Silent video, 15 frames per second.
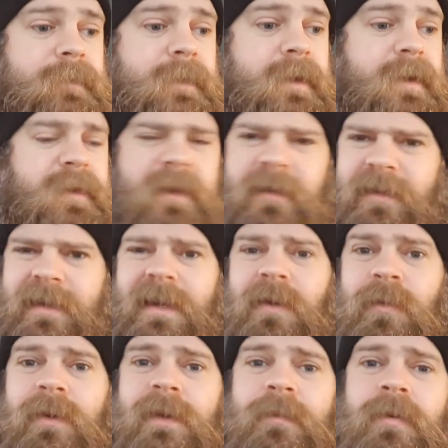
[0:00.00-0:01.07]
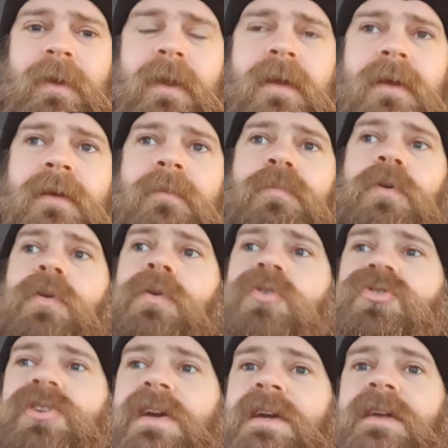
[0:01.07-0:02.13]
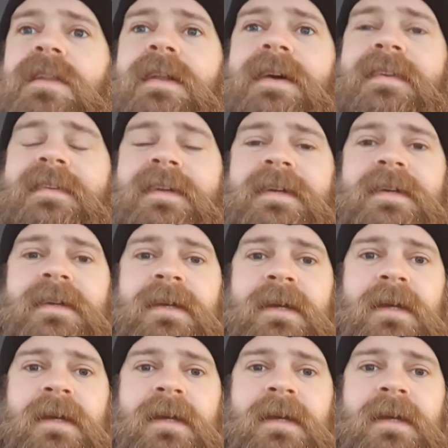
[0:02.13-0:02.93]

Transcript: think that's kind of it. We had the Brotherhood check-in last night